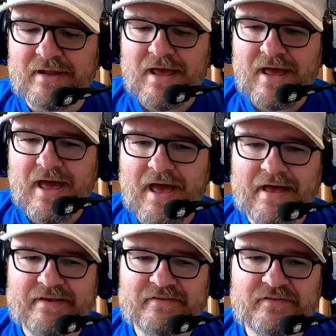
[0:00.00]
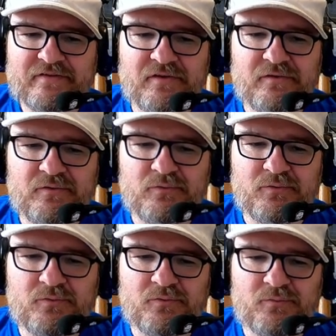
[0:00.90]
as
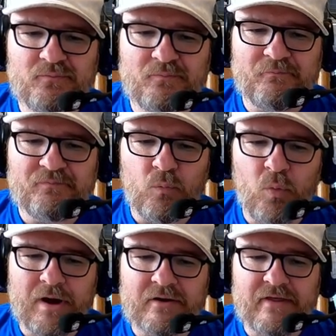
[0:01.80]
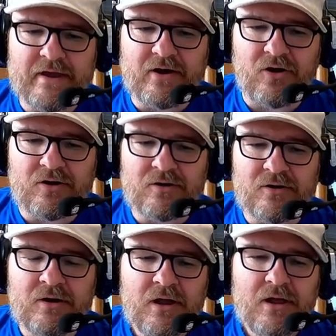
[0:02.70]
to where they are.
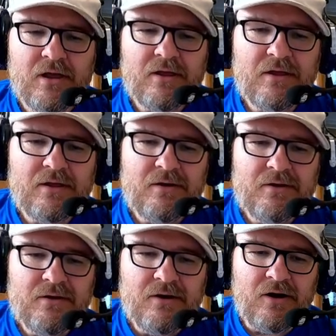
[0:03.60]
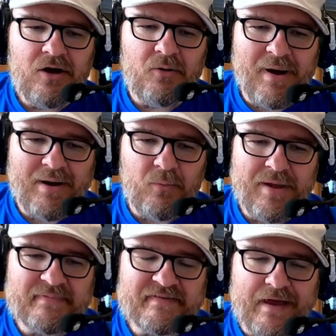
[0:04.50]
On my
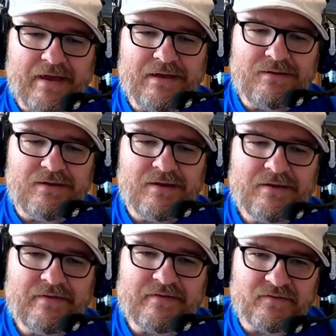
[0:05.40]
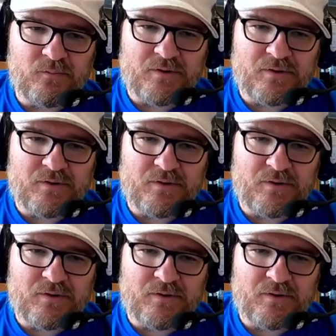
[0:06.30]
website, this is what you